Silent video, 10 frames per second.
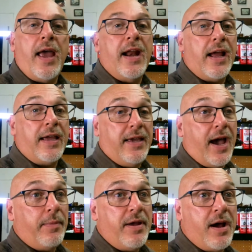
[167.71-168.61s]
And I
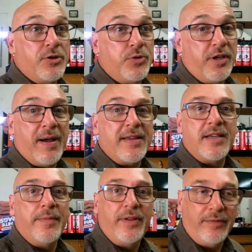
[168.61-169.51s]
got to be honest with you about
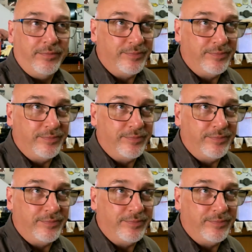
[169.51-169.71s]
something.